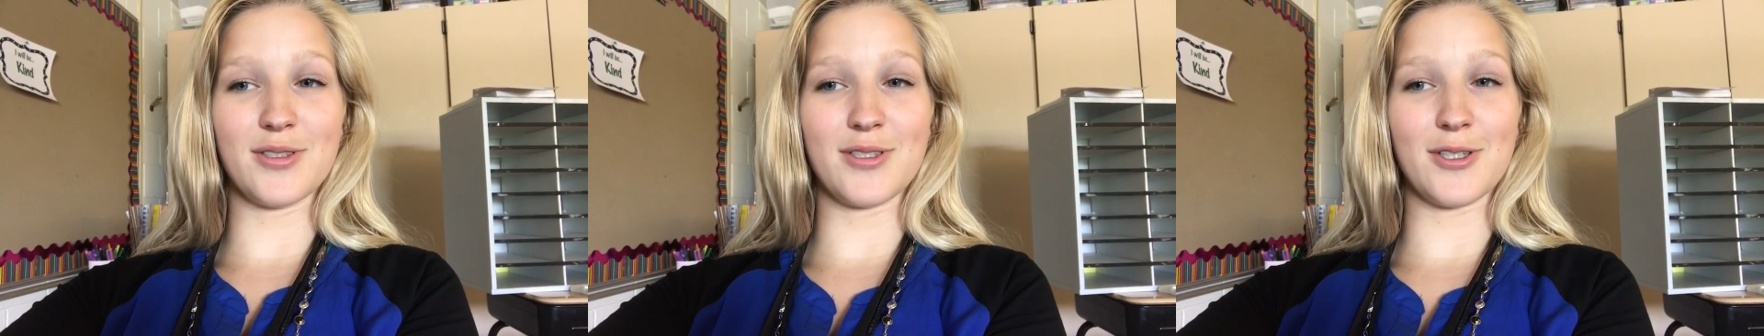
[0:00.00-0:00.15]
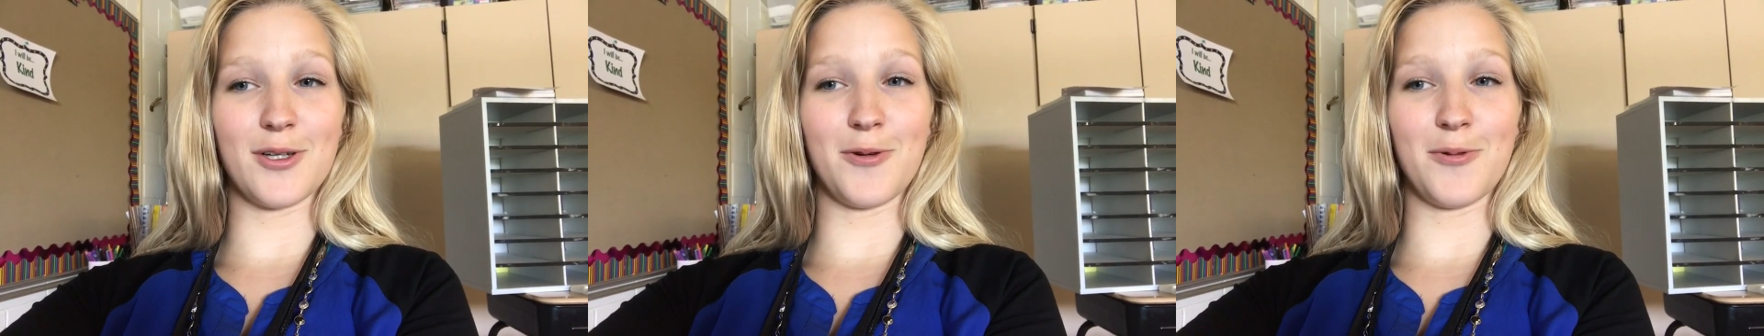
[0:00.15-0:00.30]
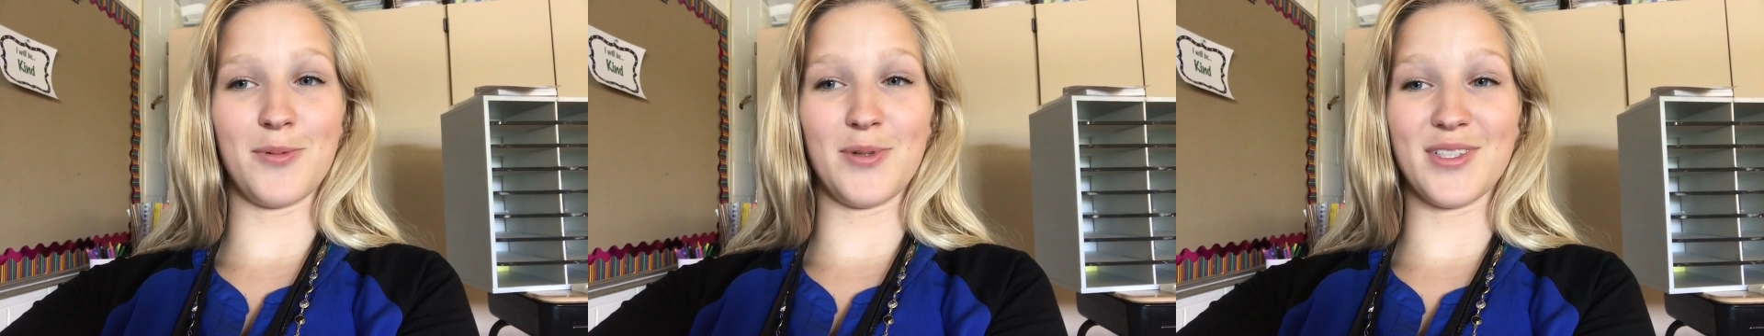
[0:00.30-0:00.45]

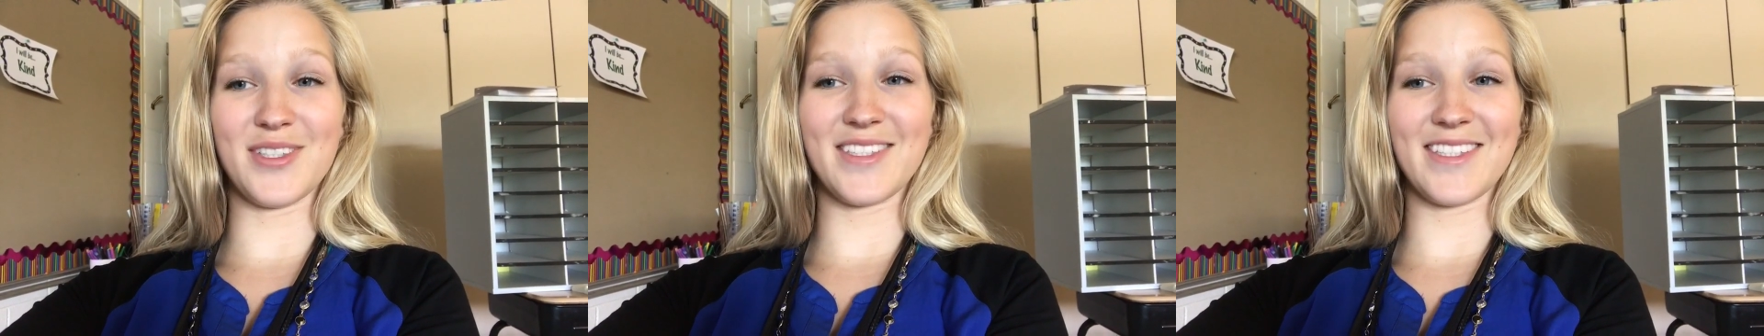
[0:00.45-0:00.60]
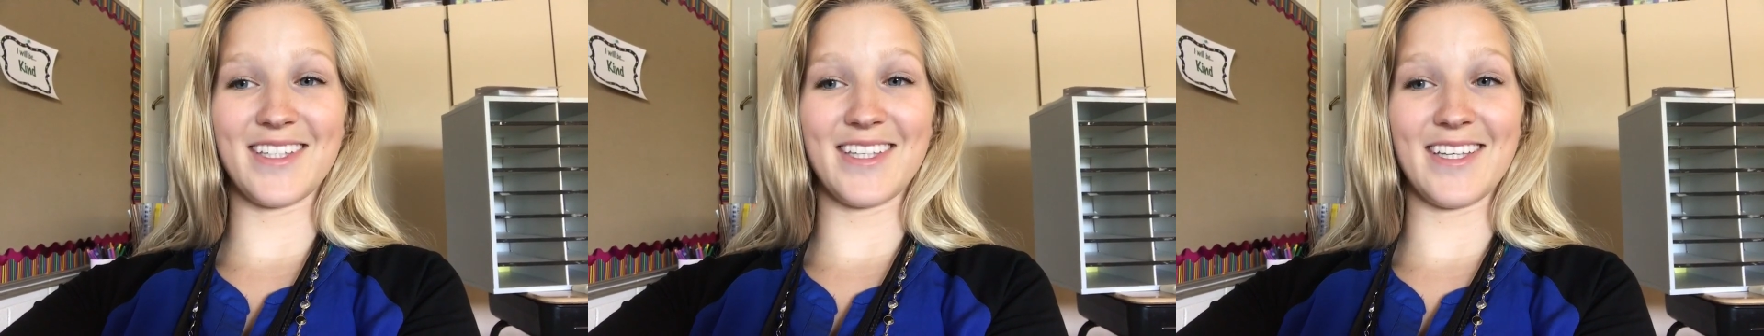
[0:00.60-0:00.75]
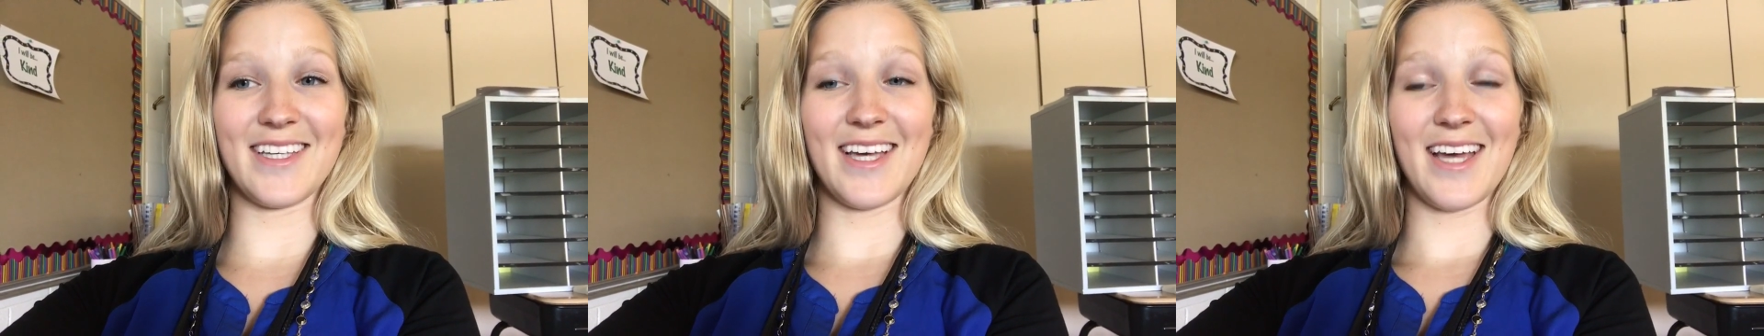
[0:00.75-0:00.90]
so we'll
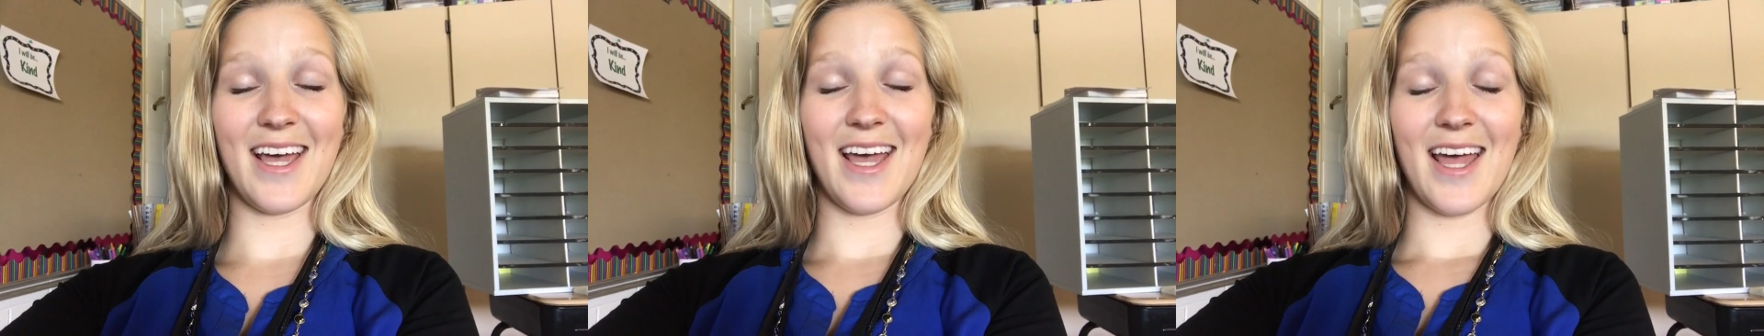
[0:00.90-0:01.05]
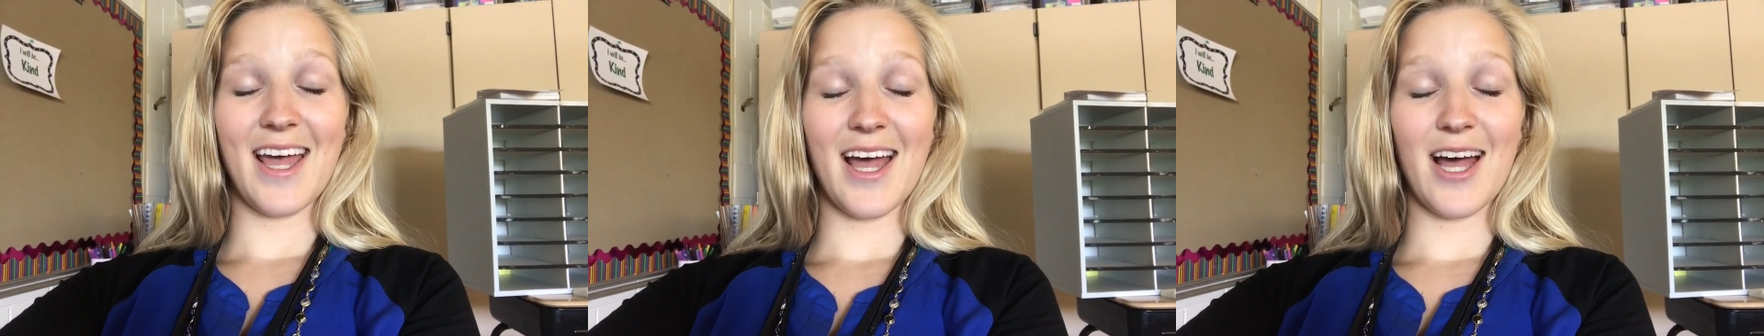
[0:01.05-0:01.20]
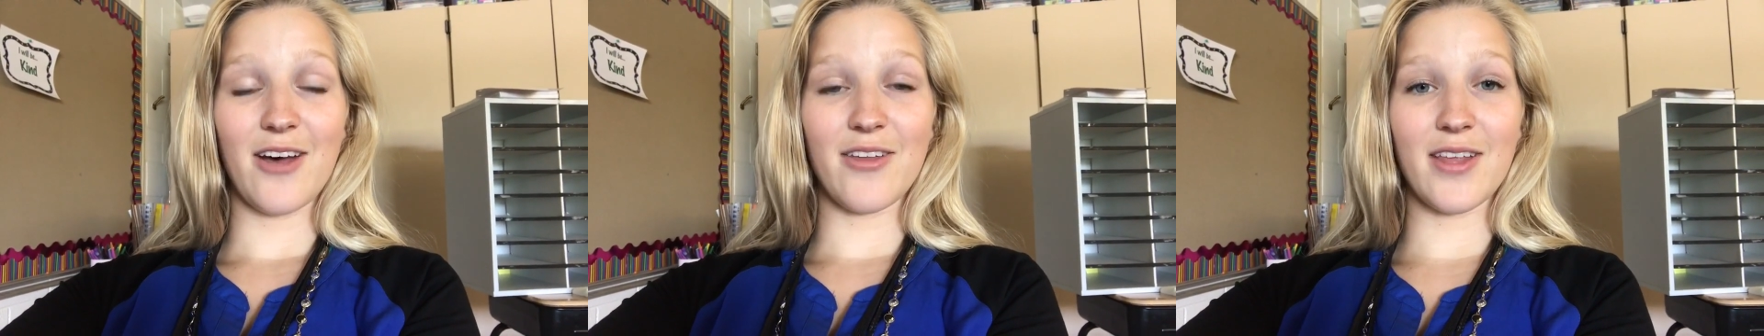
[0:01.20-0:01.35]
see
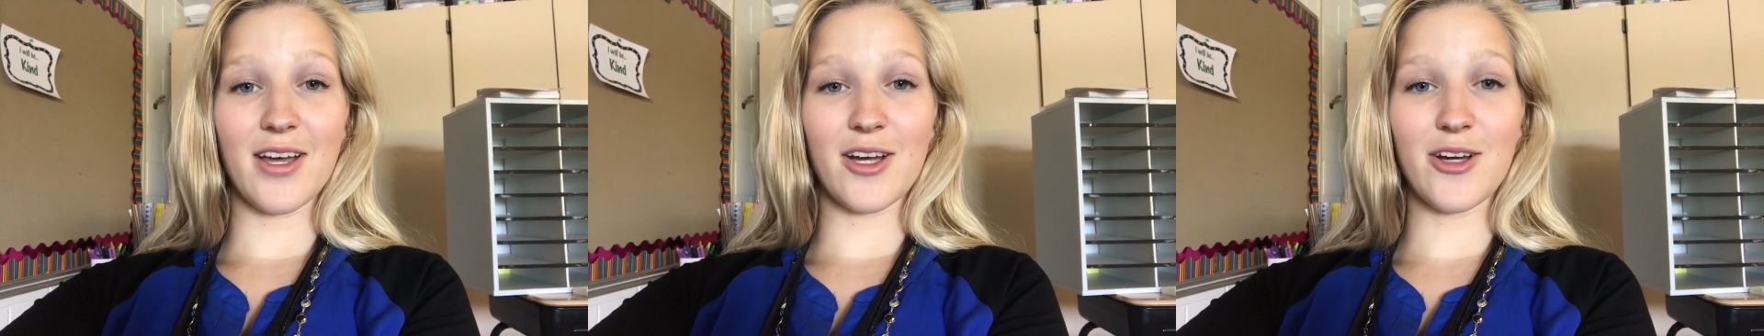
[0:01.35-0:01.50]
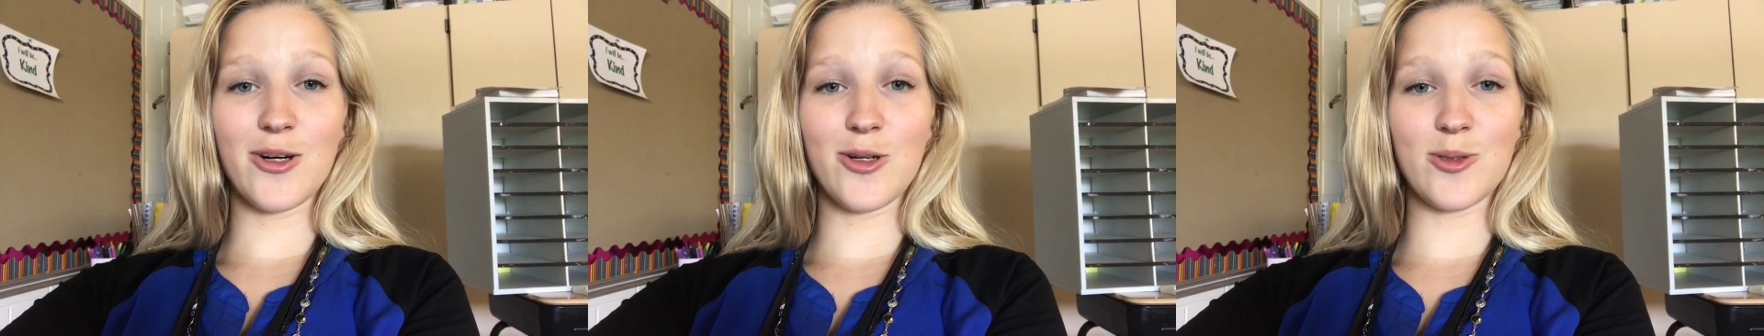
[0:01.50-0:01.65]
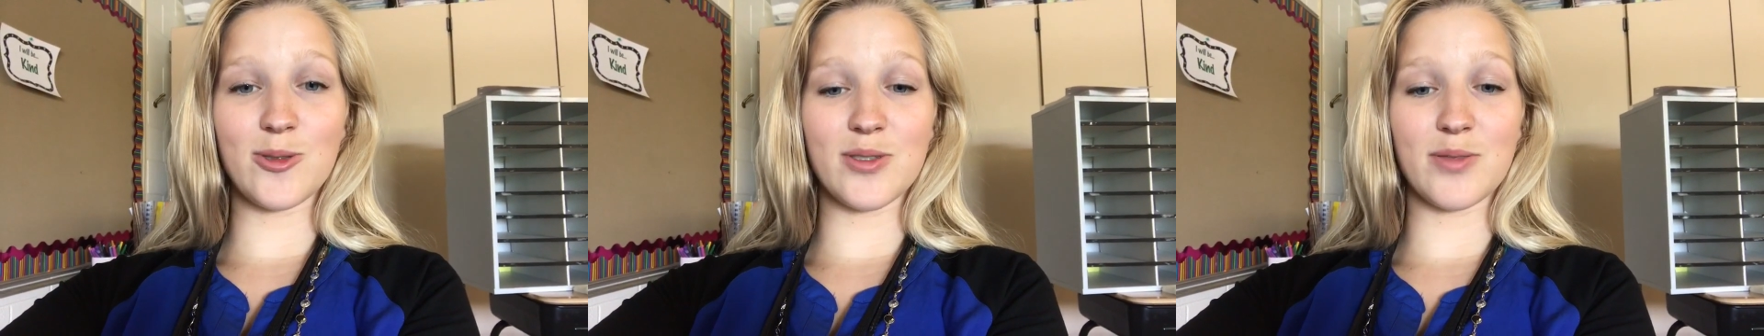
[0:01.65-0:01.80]
how that
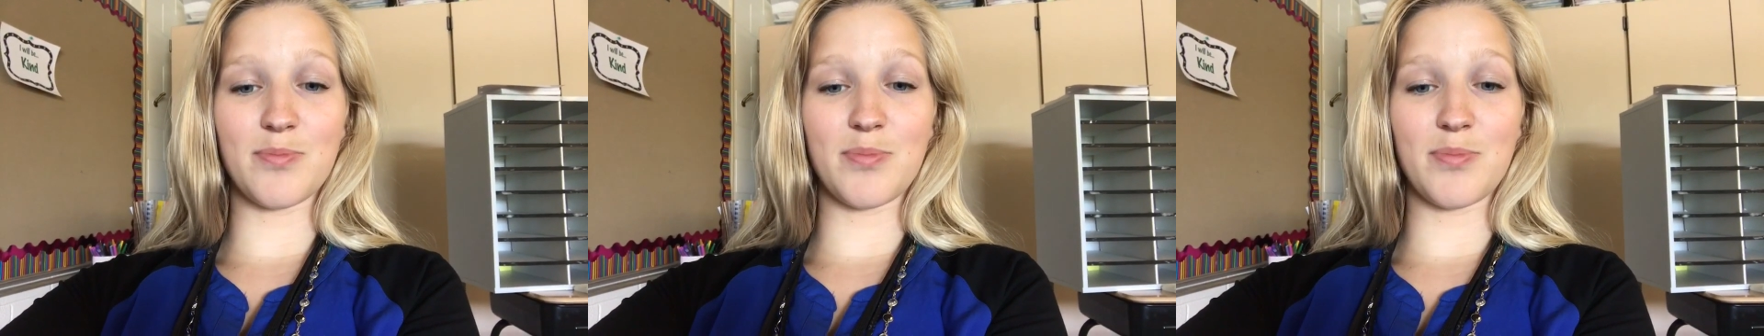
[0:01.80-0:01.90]
goes.